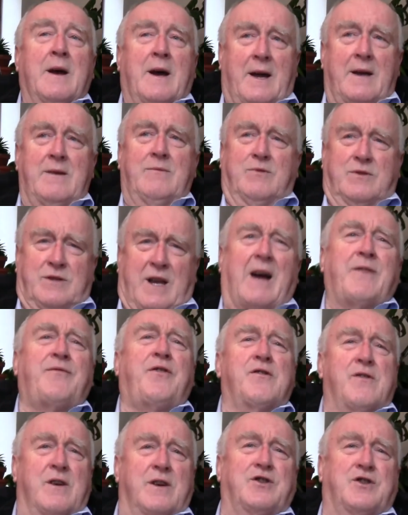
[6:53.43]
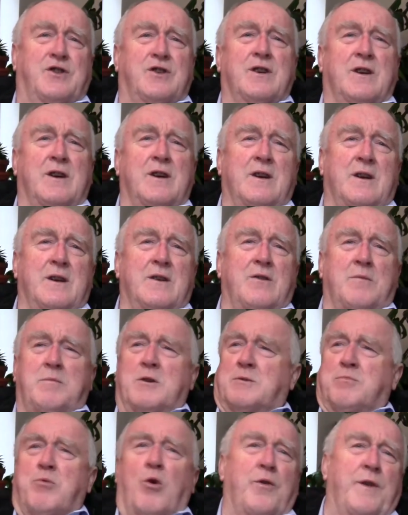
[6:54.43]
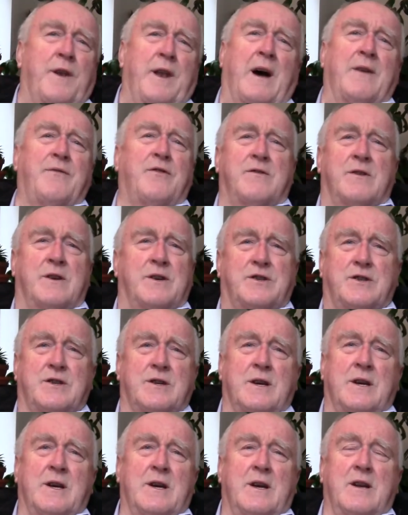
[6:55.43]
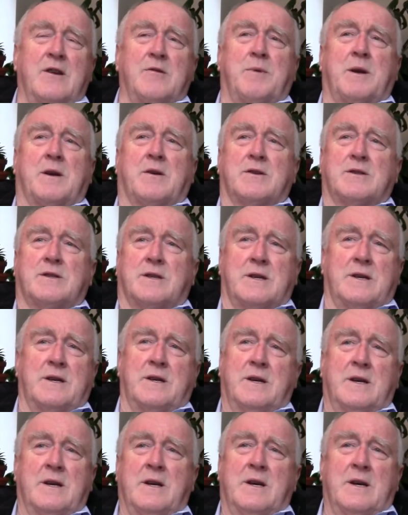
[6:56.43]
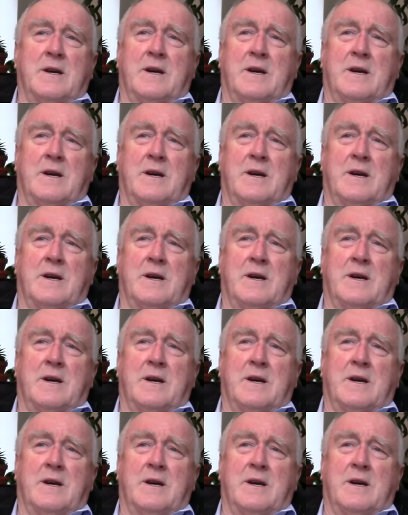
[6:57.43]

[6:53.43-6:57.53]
I was average, not much more than average, you know, because uh,